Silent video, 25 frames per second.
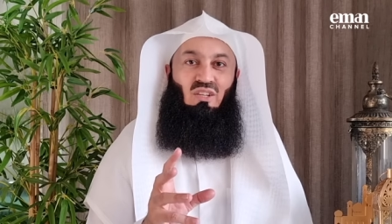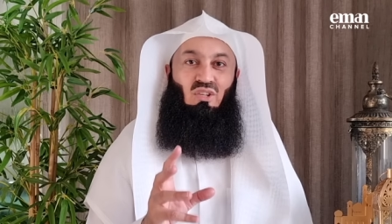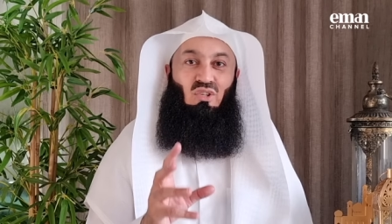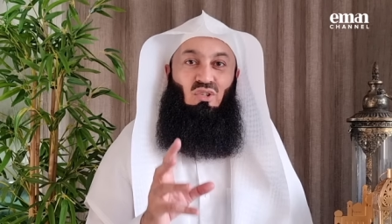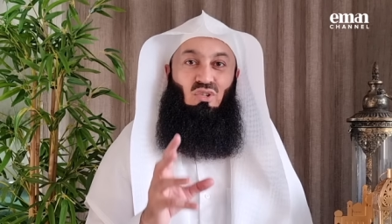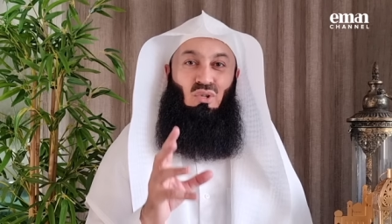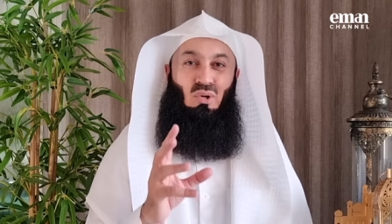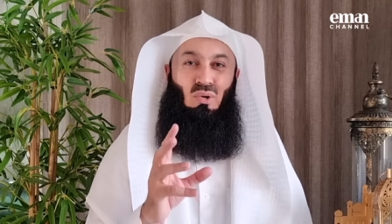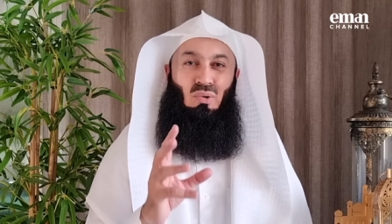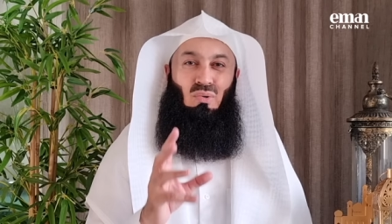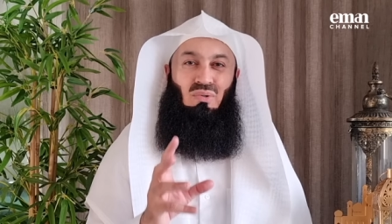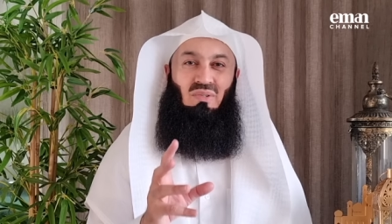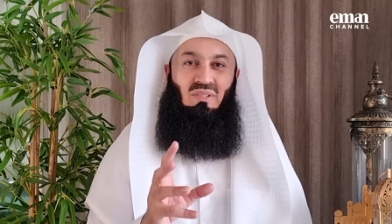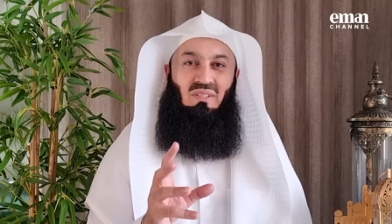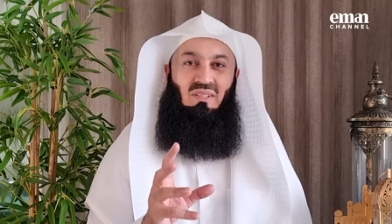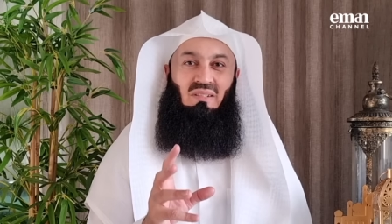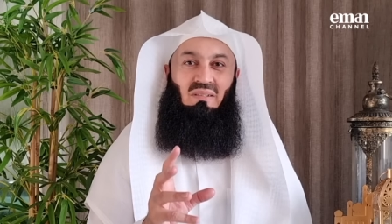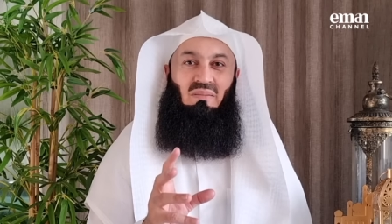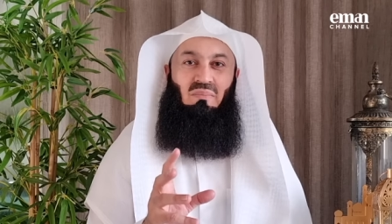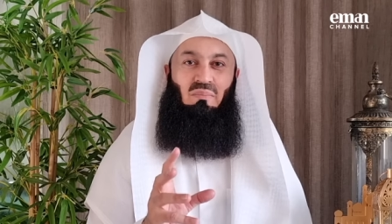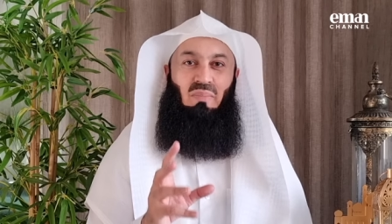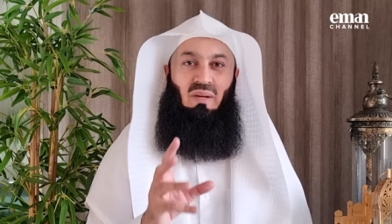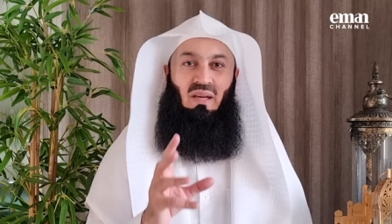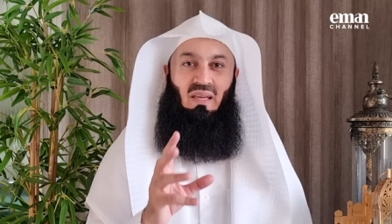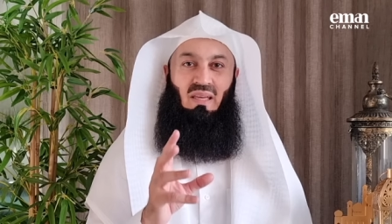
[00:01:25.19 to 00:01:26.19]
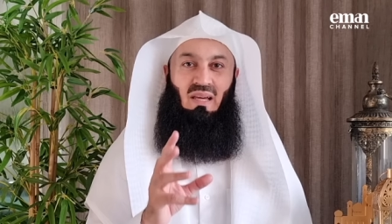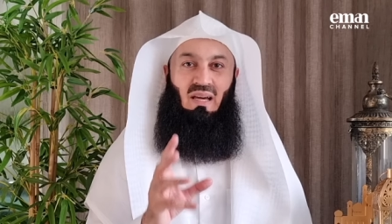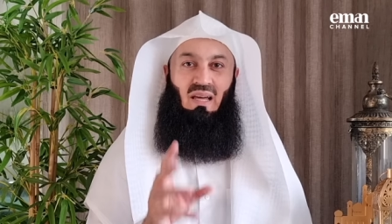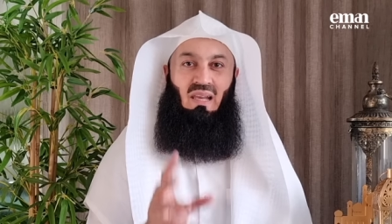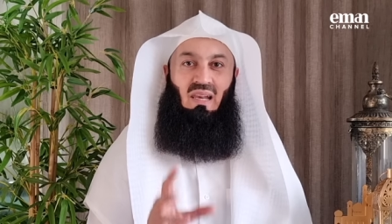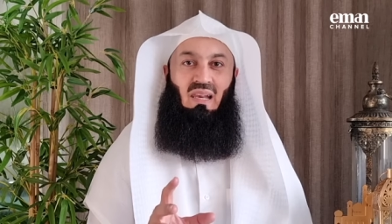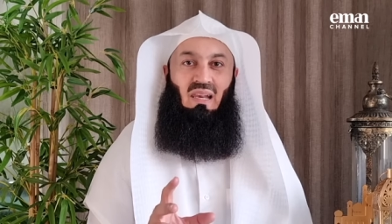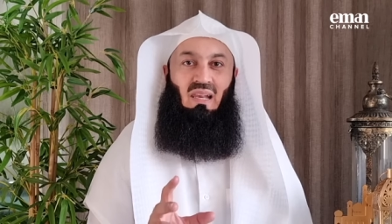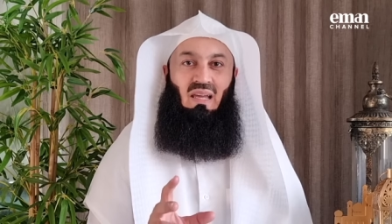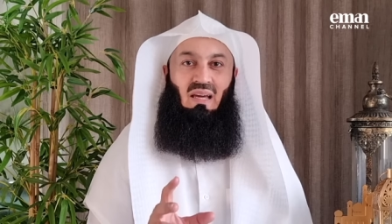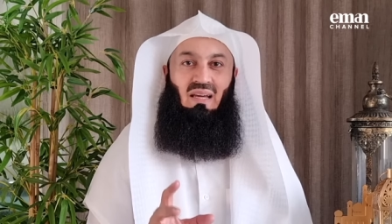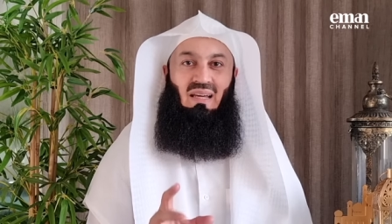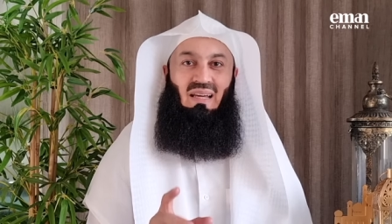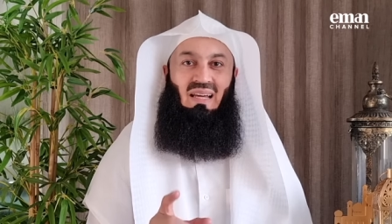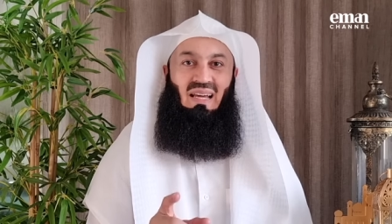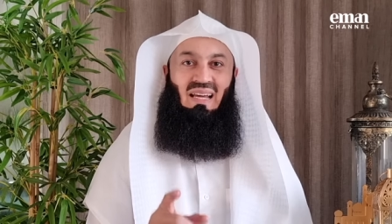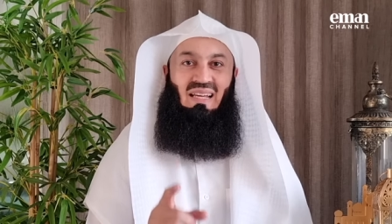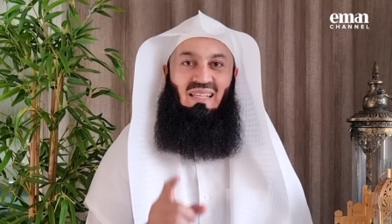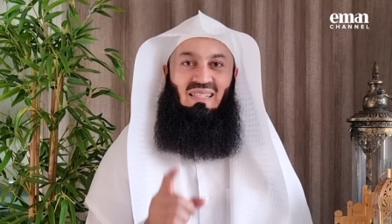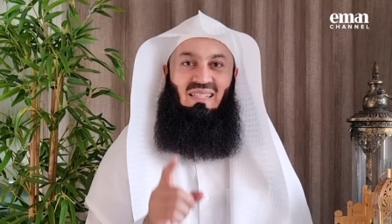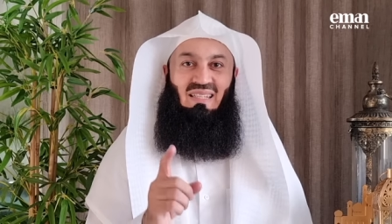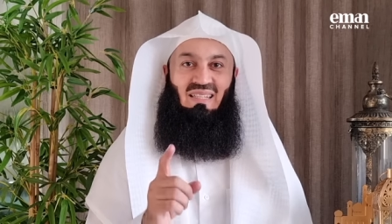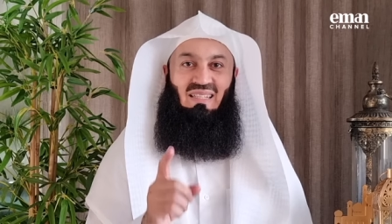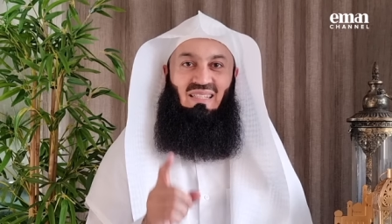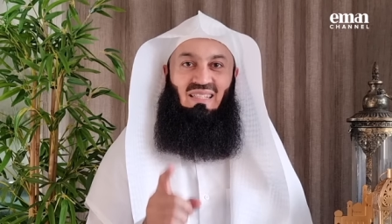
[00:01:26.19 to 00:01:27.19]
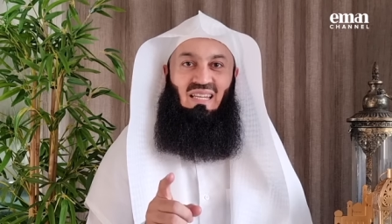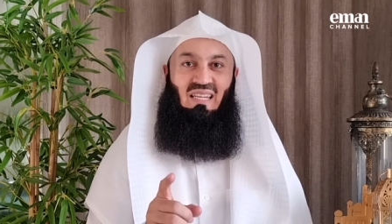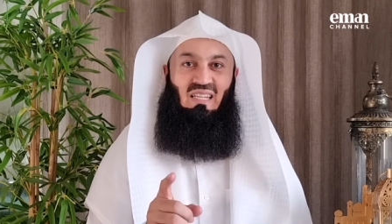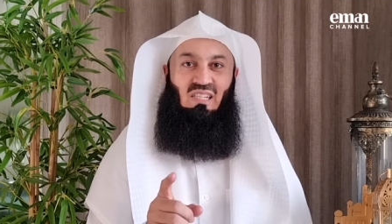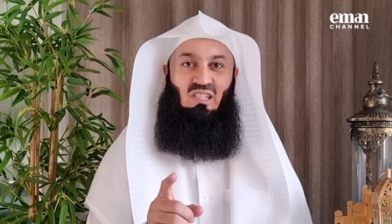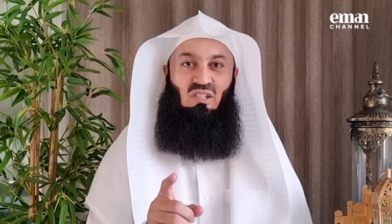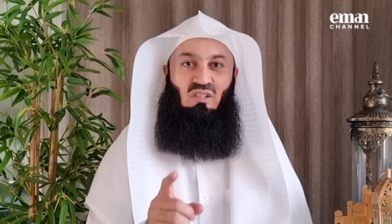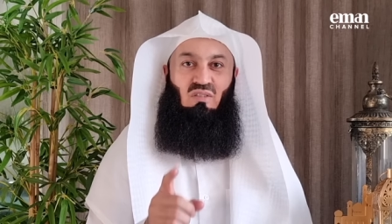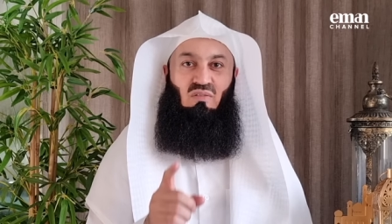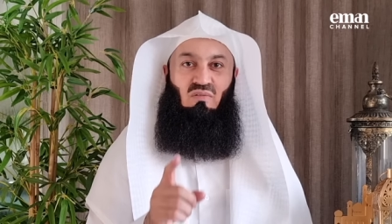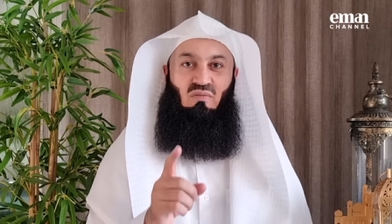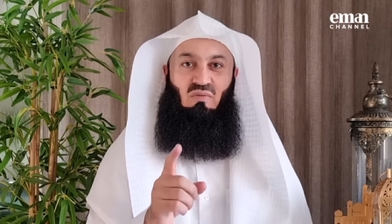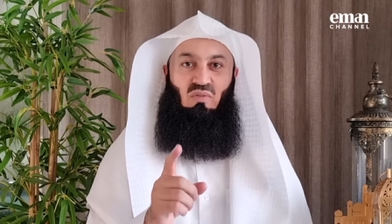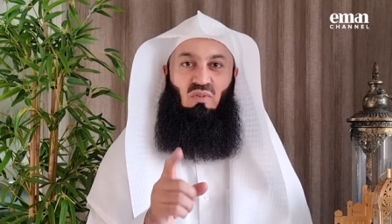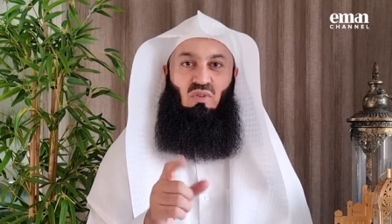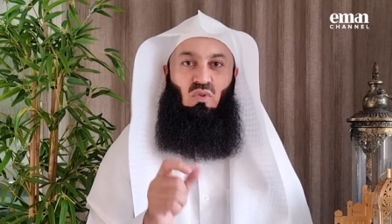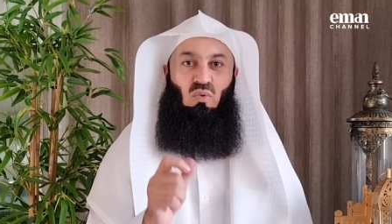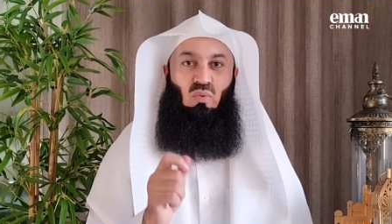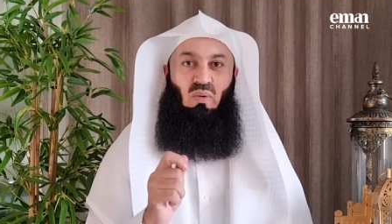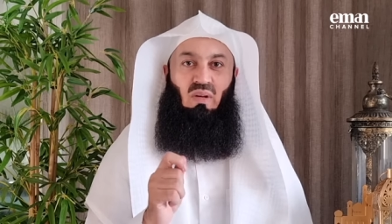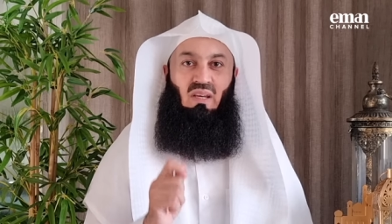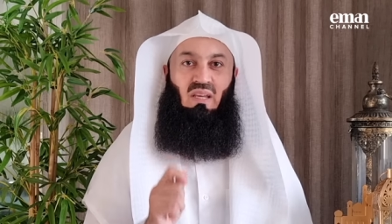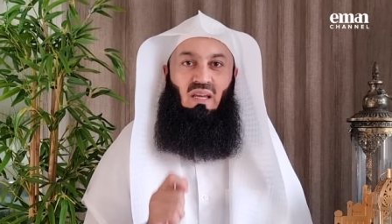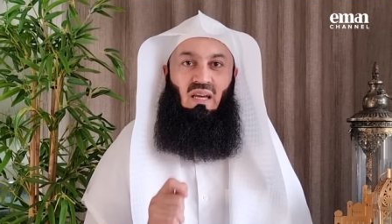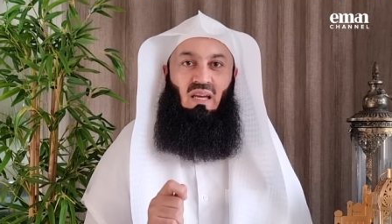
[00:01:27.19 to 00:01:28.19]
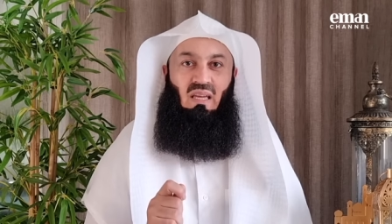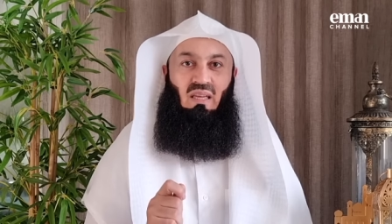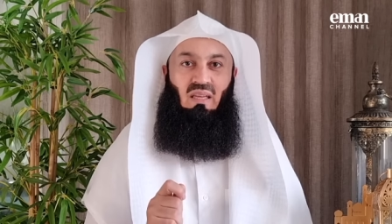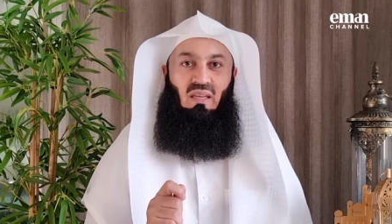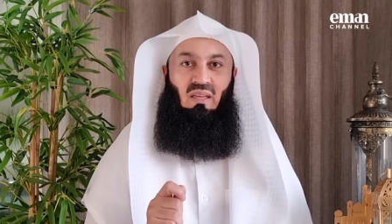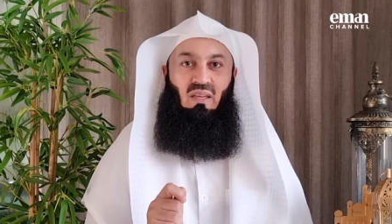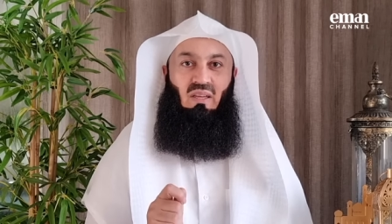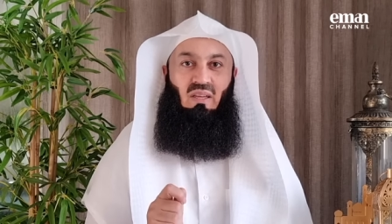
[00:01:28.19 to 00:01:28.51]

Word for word: chosen by Allah as a test for you and I.